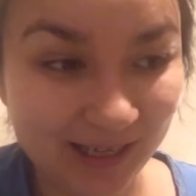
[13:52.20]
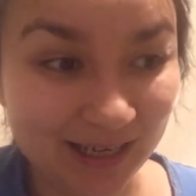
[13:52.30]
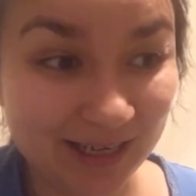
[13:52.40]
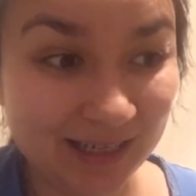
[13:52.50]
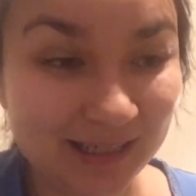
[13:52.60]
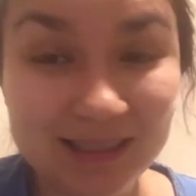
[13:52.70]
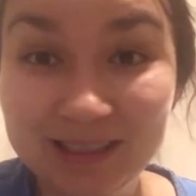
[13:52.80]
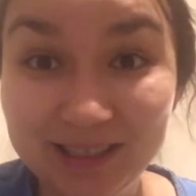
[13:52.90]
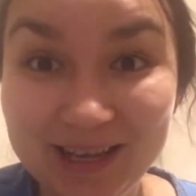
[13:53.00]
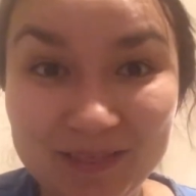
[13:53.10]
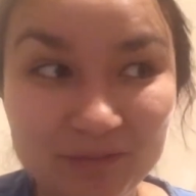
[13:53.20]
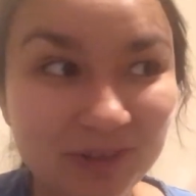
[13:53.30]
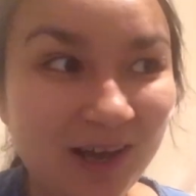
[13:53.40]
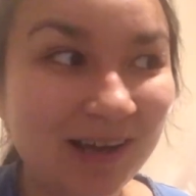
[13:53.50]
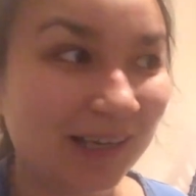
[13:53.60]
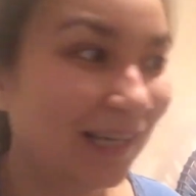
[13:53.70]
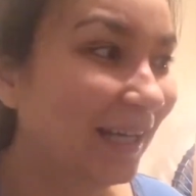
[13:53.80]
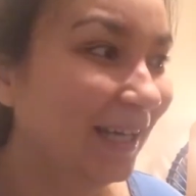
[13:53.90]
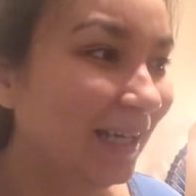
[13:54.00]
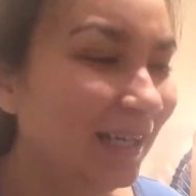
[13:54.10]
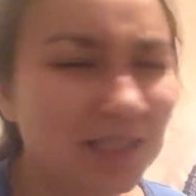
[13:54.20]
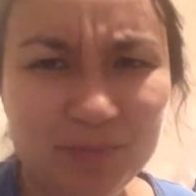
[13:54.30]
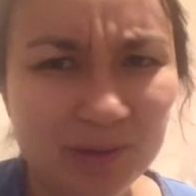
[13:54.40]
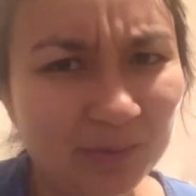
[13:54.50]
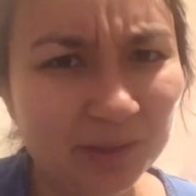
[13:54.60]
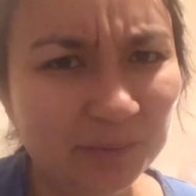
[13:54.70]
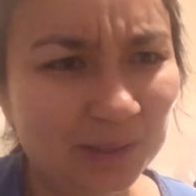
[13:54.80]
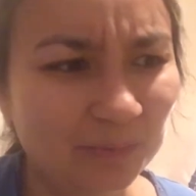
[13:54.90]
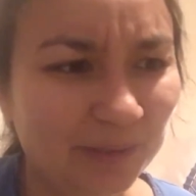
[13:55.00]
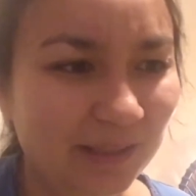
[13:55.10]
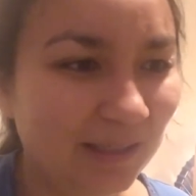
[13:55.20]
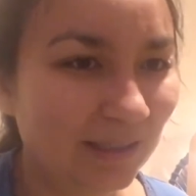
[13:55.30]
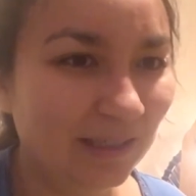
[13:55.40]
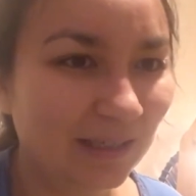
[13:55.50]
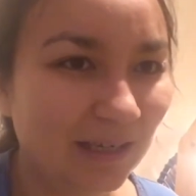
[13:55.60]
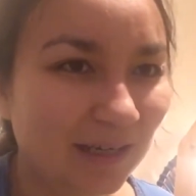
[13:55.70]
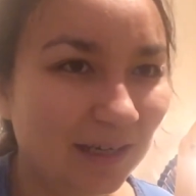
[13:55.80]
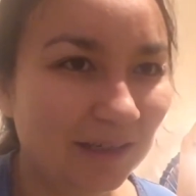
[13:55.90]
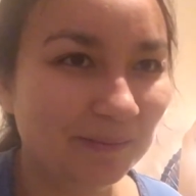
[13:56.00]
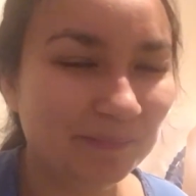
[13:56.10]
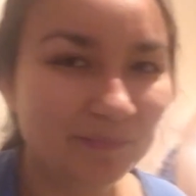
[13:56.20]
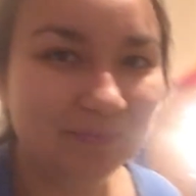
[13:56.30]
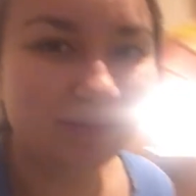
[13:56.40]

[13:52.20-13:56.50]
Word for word: uh, gonna end the vlog. It's been a really weird week. Um,